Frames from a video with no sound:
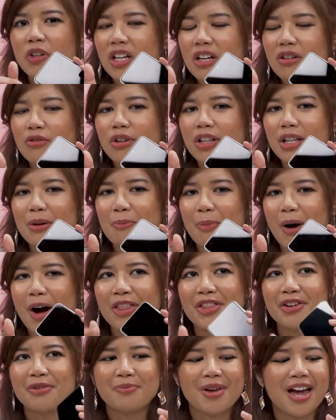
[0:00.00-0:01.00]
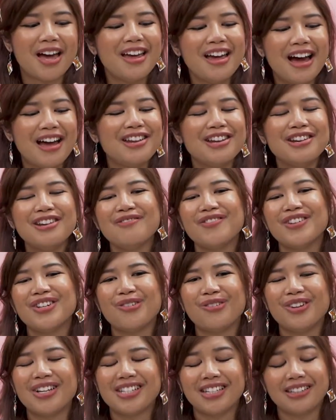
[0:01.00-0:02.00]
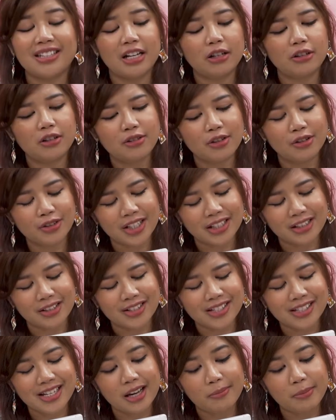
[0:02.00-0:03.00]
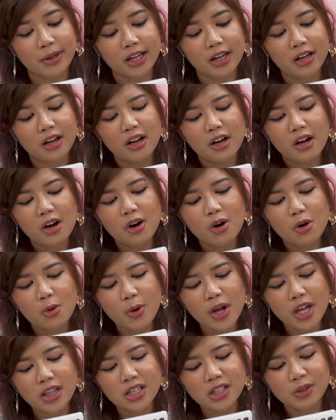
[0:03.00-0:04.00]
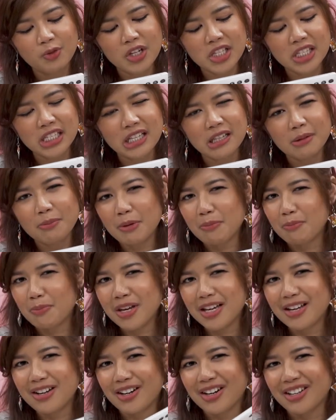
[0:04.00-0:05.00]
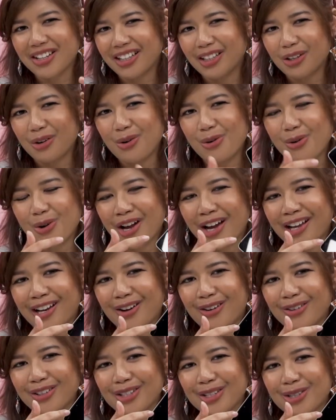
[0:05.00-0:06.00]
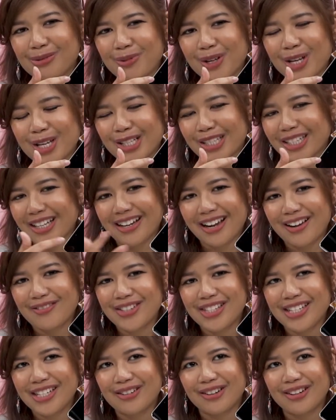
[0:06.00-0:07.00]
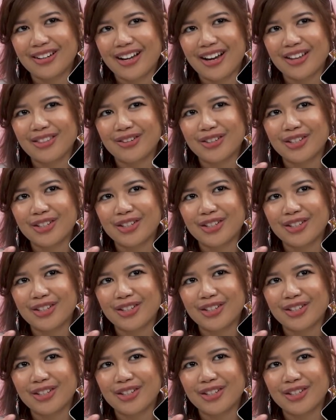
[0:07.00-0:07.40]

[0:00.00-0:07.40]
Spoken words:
didn't really bother me. I didn't even notice it. I looked at the side, I'm like, oh wait, this feels a little bit bigger than the old cutout displays that I've seen on other